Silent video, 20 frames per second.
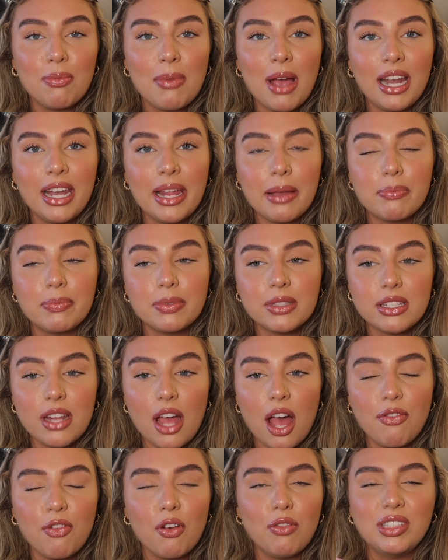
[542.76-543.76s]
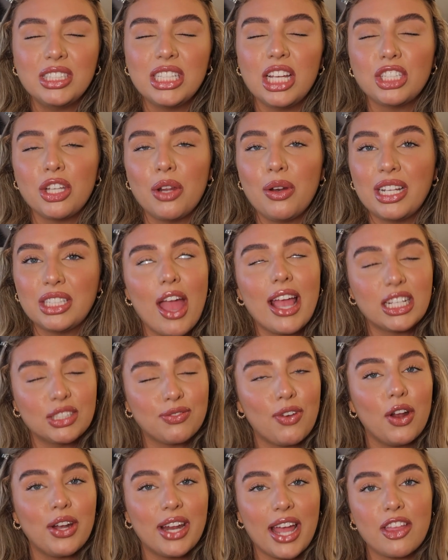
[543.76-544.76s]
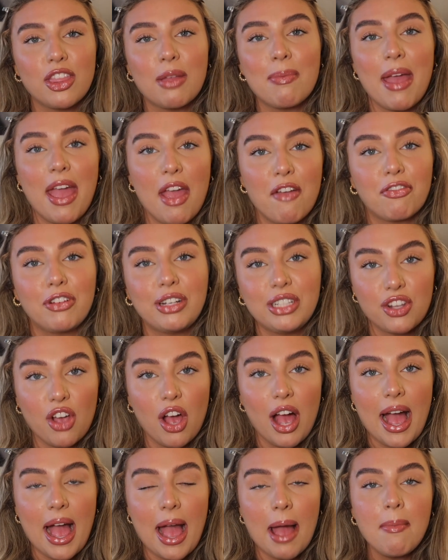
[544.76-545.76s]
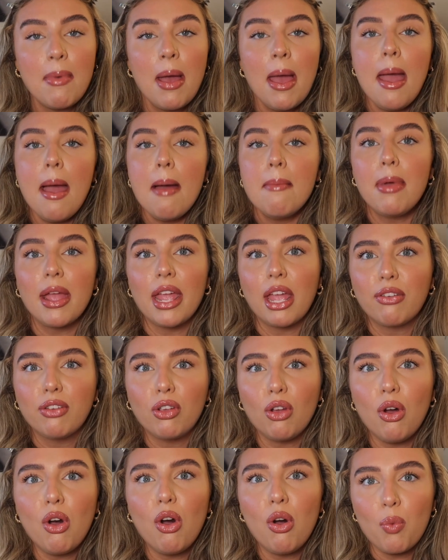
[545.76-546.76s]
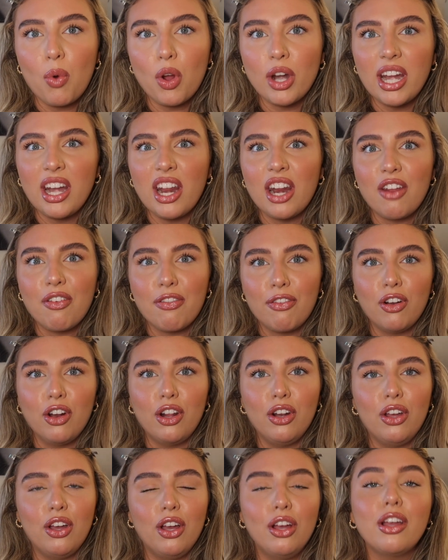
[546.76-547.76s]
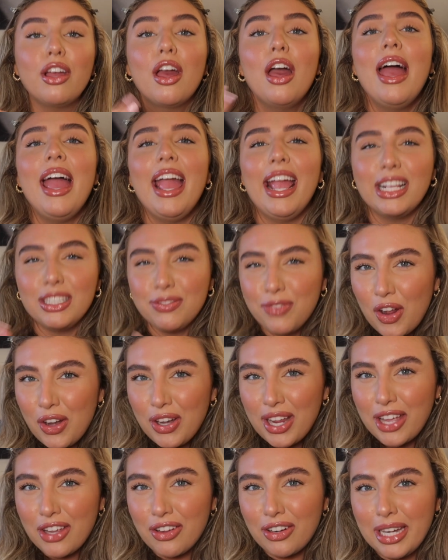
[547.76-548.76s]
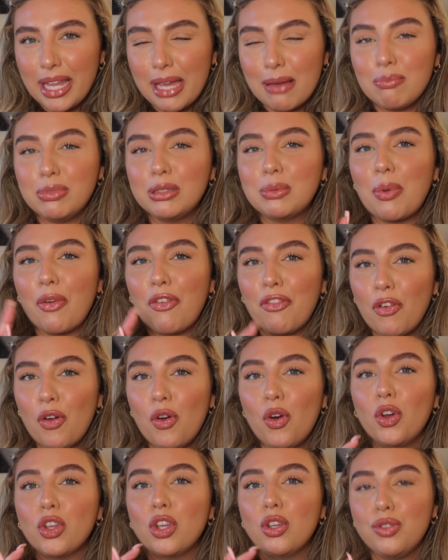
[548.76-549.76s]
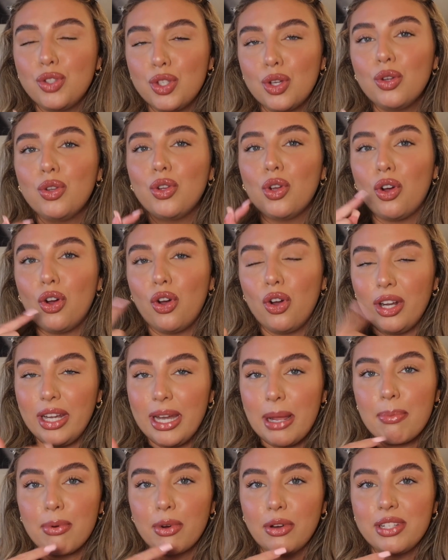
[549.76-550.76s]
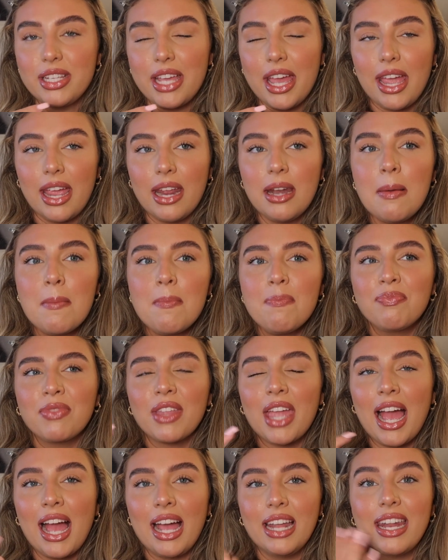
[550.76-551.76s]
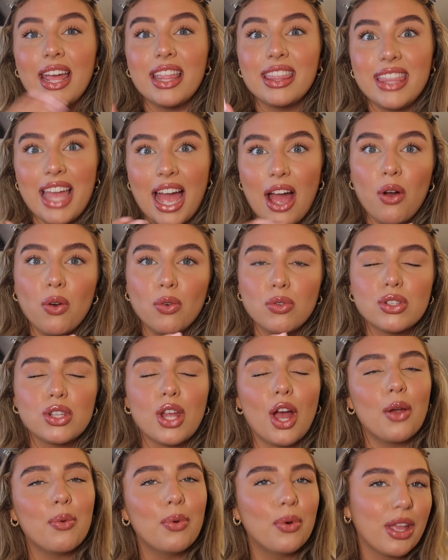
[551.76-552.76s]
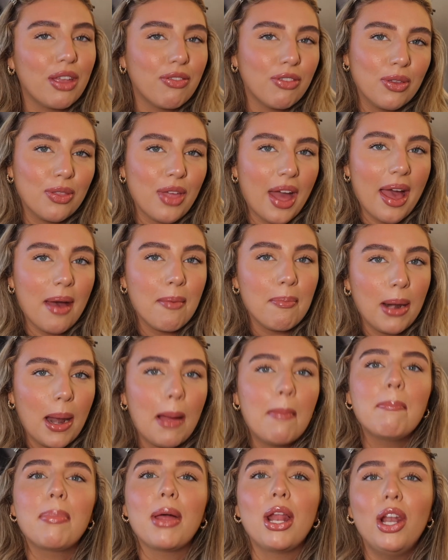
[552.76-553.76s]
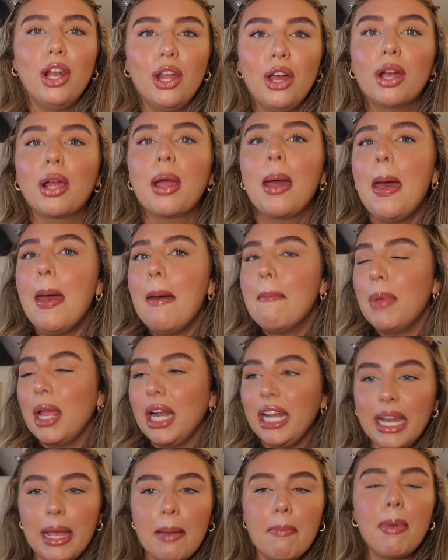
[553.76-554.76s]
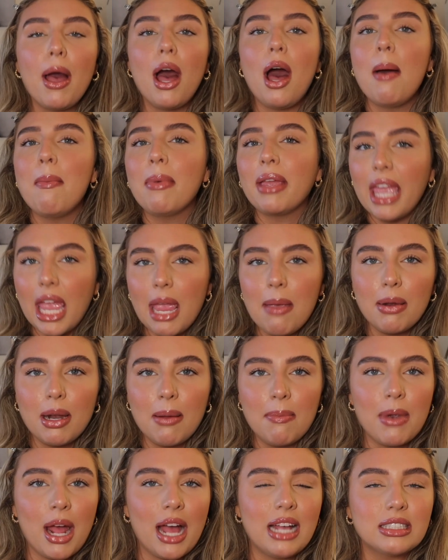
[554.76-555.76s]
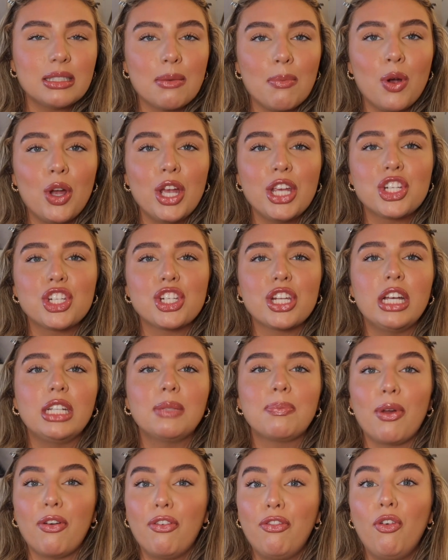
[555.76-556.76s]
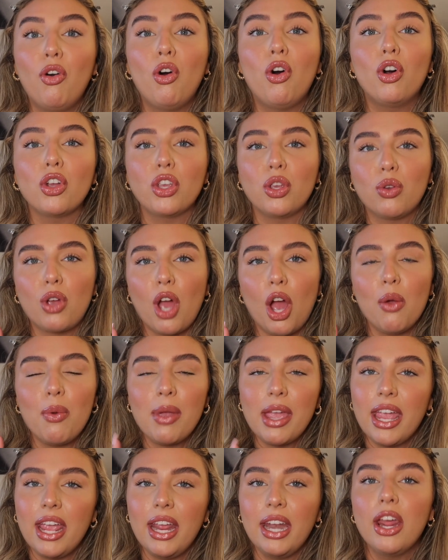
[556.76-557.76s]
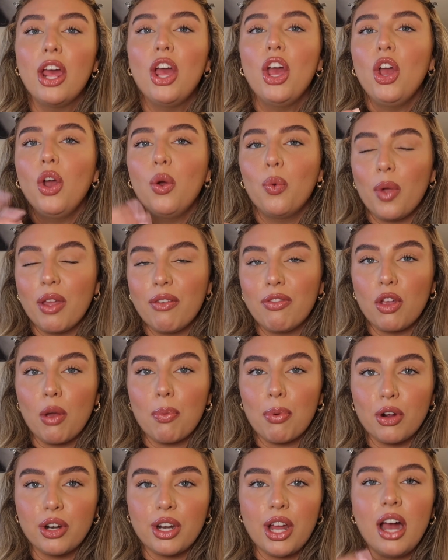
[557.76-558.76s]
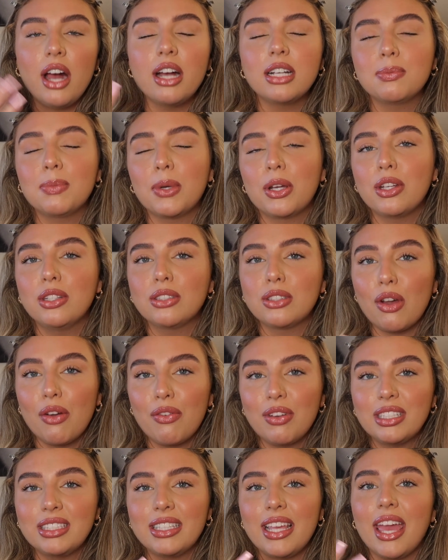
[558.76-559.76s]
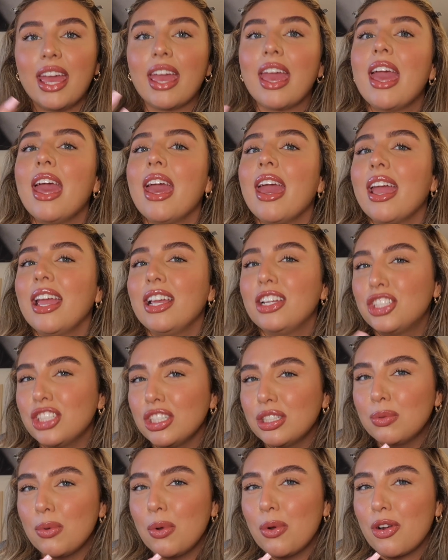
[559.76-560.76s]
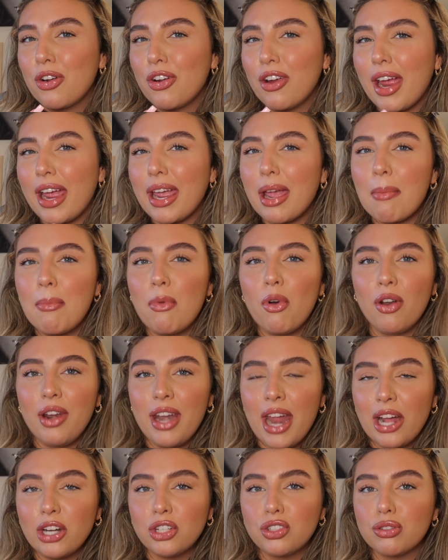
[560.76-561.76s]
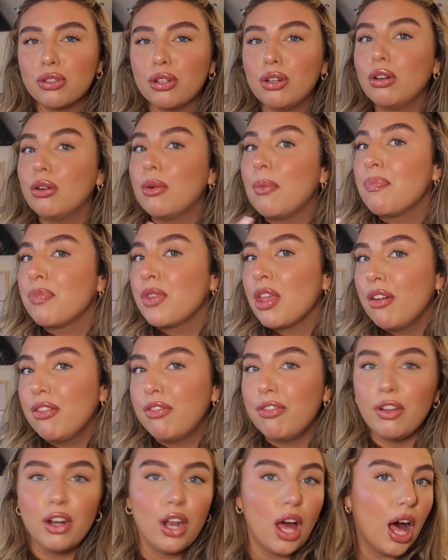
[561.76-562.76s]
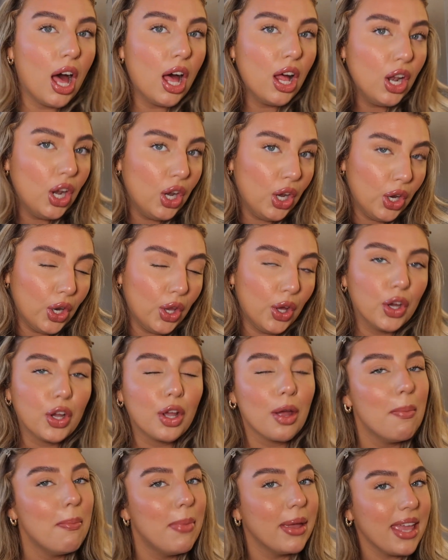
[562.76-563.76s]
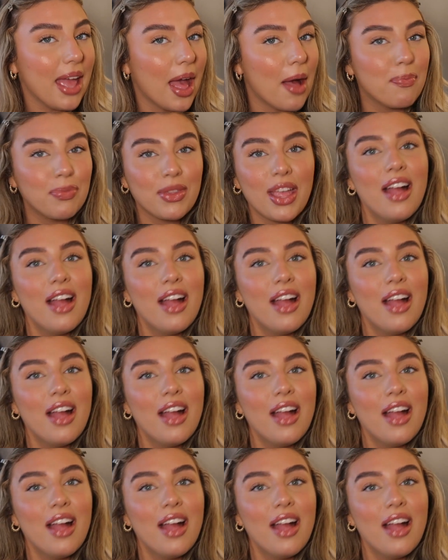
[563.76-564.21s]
my lip stuff. Obviously I don't exfoliate them every time, but if you're wanting a fuller look, exfoliate your lips before you do your lip routine, and that also will give you that plump look. But lip balm, keeping them nice and moistured before you go in with your products, because obviously it just will create a more natural, fuller look. But yeah,